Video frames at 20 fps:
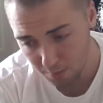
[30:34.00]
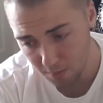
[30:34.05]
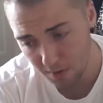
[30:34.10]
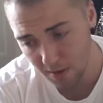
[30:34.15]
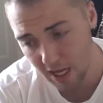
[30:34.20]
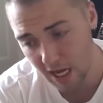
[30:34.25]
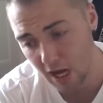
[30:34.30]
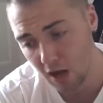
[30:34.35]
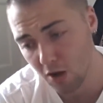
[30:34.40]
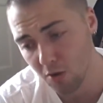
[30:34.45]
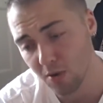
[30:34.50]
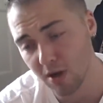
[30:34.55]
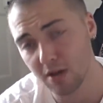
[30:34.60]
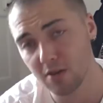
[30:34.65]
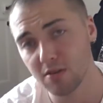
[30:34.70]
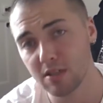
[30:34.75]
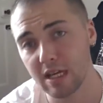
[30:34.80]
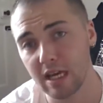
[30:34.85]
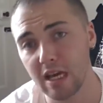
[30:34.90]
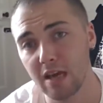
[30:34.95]
I went
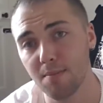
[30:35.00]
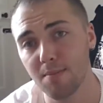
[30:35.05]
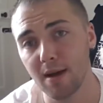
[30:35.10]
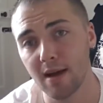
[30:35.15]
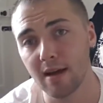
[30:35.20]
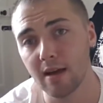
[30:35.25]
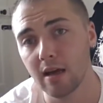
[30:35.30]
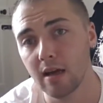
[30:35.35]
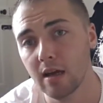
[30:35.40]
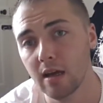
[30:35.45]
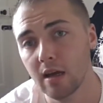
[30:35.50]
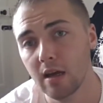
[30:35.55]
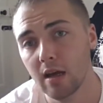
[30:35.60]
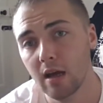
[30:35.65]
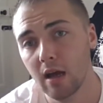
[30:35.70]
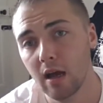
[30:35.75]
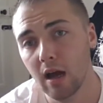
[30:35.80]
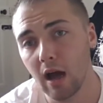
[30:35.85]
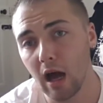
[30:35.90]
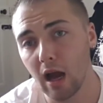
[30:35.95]
onto eBay
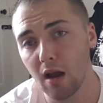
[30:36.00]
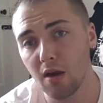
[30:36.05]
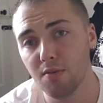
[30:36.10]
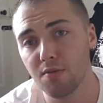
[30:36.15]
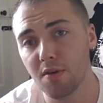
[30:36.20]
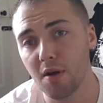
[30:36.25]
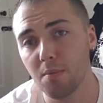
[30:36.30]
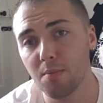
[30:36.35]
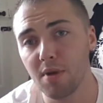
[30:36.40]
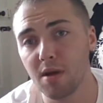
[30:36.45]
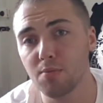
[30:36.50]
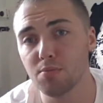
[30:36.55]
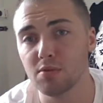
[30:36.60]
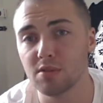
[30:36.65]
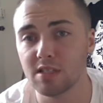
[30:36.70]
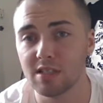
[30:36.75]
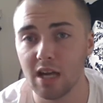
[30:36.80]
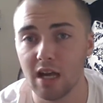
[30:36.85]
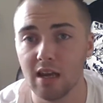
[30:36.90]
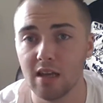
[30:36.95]
and I found people
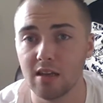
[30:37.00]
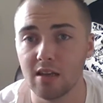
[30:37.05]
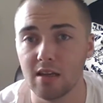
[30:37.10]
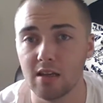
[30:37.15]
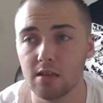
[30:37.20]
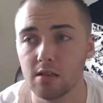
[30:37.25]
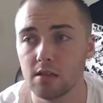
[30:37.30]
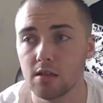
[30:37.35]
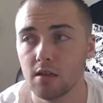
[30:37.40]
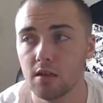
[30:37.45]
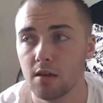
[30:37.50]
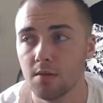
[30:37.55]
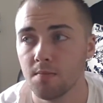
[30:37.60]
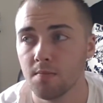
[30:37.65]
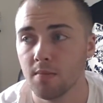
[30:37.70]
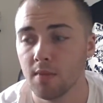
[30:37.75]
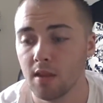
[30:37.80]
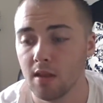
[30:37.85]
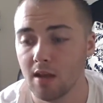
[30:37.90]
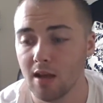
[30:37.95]
selling these.
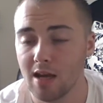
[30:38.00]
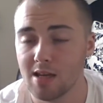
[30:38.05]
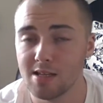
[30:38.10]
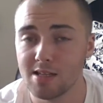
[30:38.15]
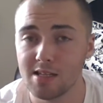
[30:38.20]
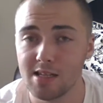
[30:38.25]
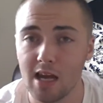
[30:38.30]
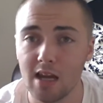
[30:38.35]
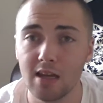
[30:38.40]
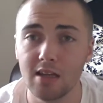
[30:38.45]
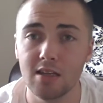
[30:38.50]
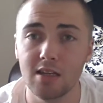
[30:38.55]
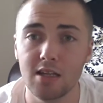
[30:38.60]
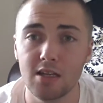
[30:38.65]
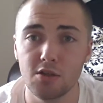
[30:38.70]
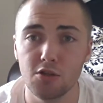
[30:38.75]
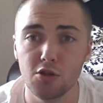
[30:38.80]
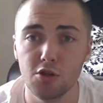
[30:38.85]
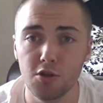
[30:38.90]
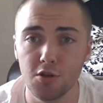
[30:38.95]
And selling
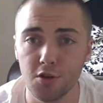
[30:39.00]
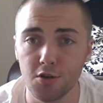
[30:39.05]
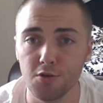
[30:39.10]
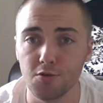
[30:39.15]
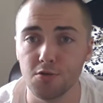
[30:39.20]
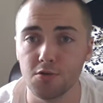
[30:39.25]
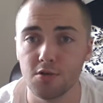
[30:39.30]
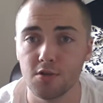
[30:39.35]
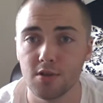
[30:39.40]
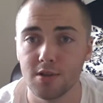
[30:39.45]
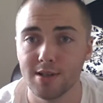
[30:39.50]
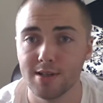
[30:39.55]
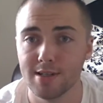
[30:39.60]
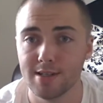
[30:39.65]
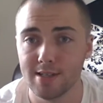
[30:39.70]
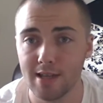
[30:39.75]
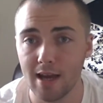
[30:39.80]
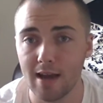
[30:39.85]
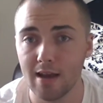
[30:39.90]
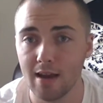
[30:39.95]
these used,
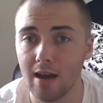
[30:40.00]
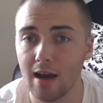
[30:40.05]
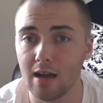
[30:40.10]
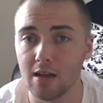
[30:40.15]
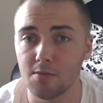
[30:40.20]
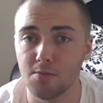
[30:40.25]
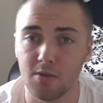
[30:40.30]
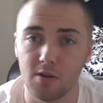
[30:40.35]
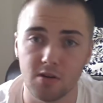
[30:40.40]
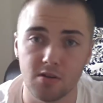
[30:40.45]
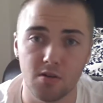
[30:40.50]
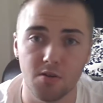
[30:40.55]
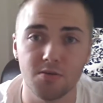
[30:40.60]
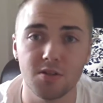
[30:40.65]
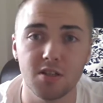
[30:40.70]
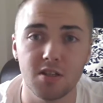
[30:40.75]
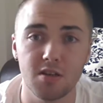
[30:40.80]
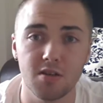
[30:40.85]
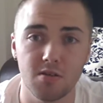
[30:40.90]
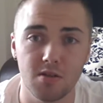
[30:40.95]
second hand, because
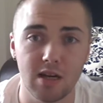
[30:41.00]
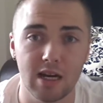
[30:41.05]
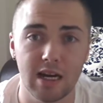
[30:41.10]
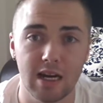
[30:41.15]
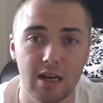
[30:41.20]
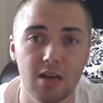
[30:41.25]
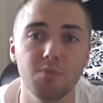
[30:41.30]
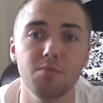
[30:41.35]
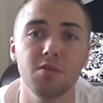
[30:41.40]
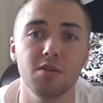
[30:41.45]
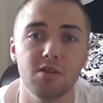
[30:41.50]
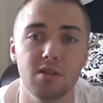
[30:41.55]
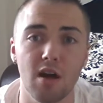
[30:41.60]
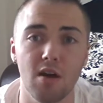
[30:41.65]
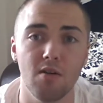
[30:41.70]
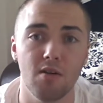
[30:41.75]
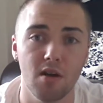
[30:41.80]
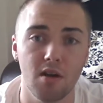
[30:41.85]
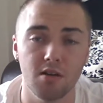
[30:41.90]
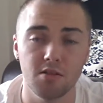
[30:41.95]
obviously you clean them, you
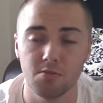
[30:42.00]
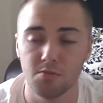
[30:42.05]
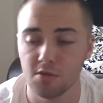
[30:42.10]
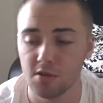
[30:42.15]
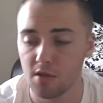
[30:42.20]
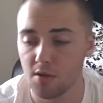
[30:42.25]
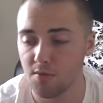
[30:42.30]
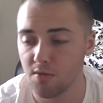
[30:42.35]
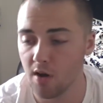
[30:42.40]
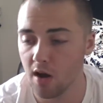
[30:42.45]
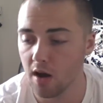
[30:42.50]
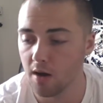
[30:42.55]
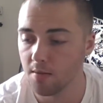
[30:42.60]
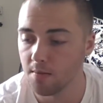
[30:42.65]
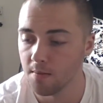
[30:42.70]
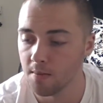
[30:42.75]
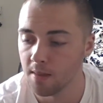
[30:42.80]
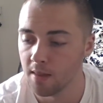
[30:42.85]
sterilise them and stuff like that.